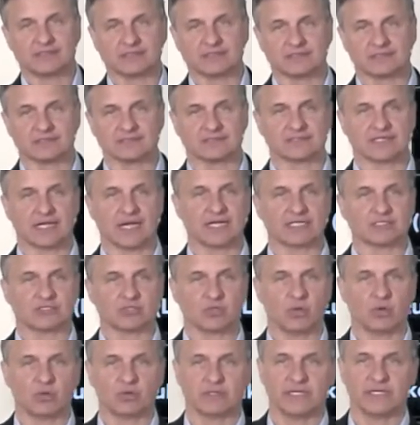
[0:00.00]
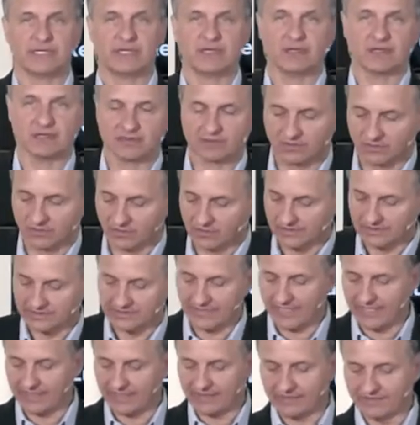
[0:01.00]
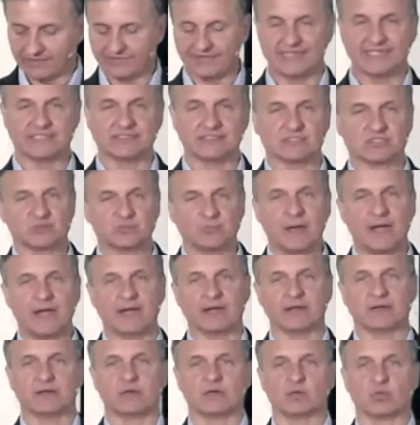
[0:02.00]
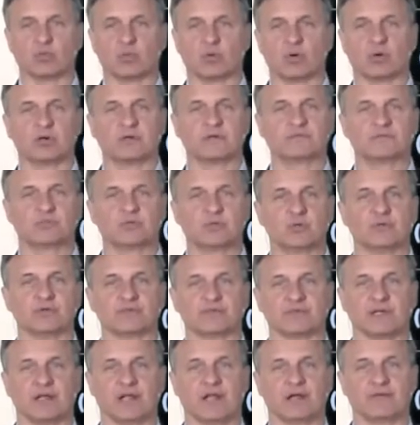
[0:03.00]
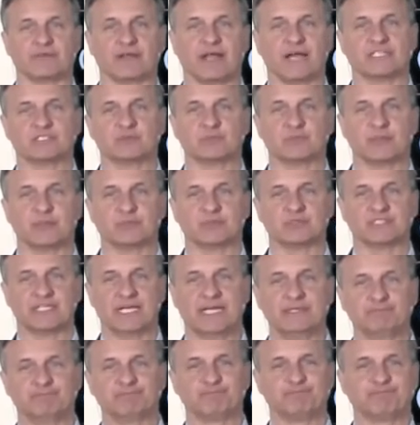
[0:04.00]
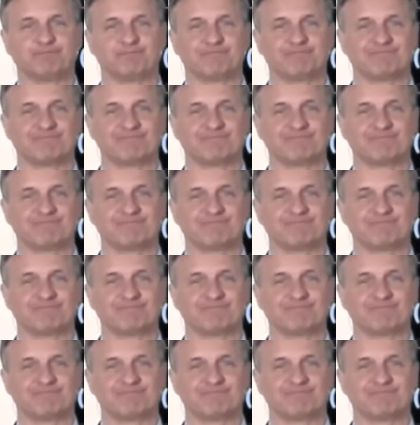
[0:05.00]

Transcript: This is God's holy, authoritative, inspired word of truth. And all of God's people said,